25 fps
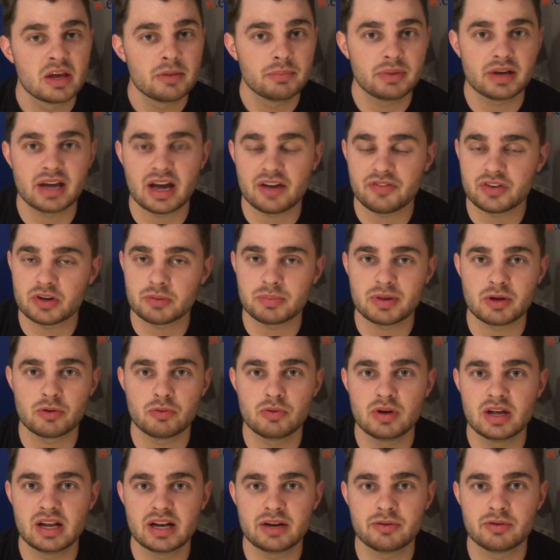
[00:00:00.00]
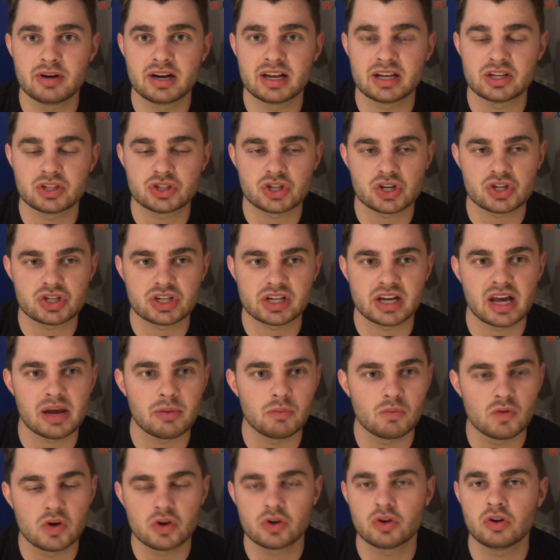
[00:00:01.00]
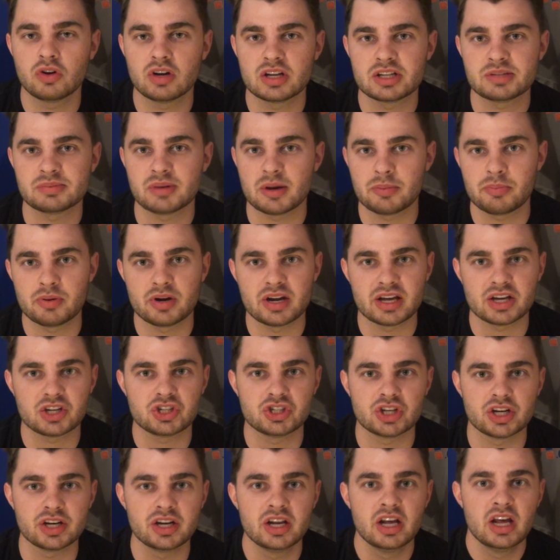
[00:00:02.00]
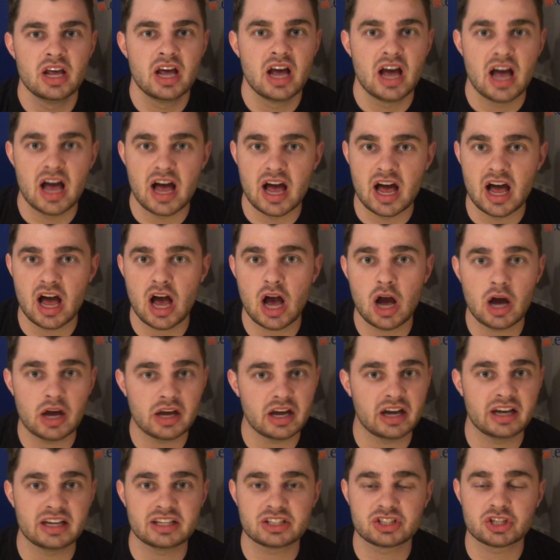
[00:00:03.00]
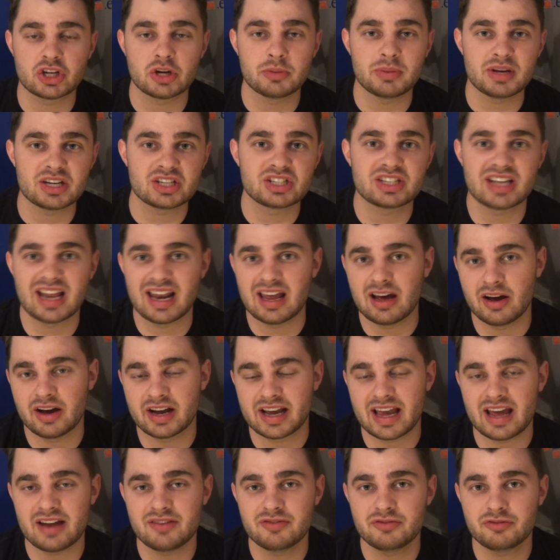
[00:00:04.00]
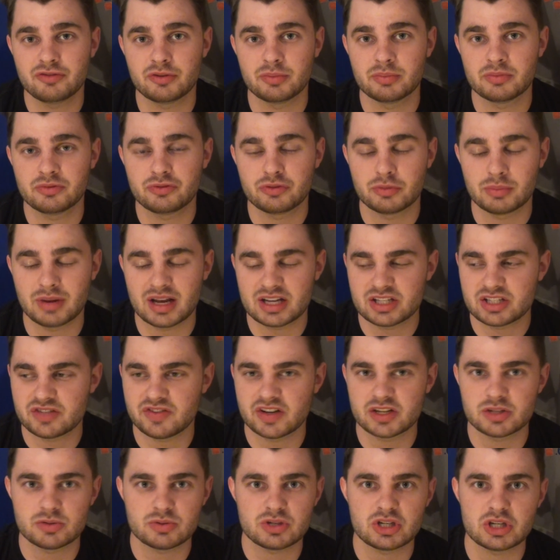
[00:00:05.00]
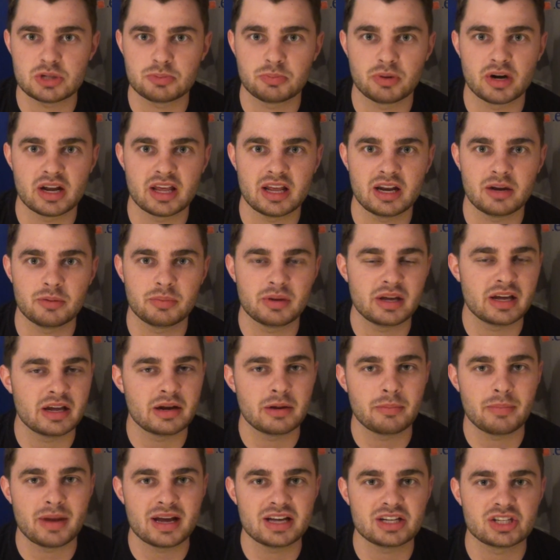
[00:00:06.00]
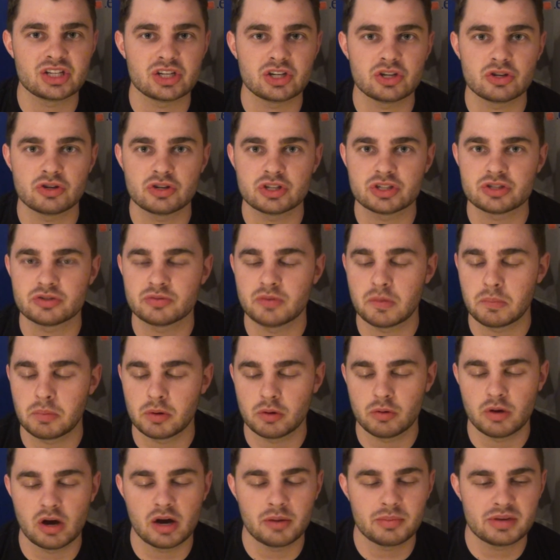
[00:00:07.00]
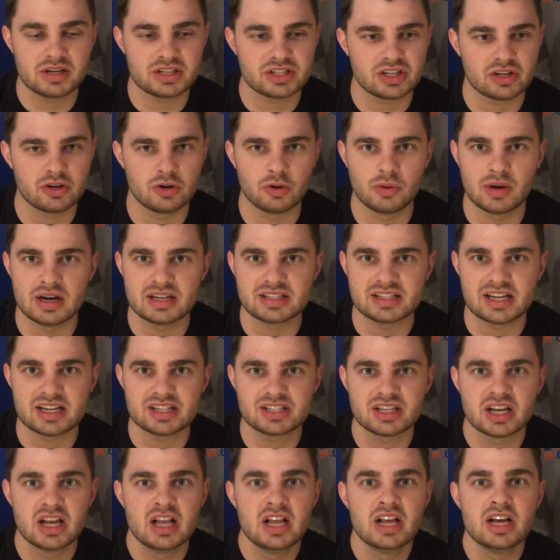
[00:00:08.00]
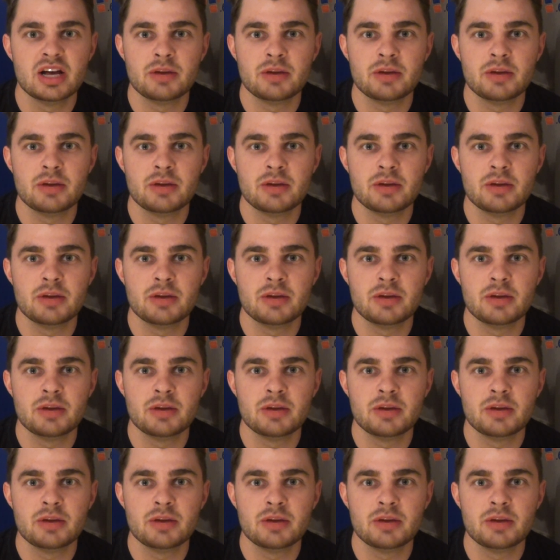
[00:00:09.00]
But yeah, I think it'll be a really, really interesting game. One all is my prediction. Uh, it's going to be a sellout again from, from Leicester fans, which is brilliant. It'll be an amazing noise from a Blue Army, as it always is.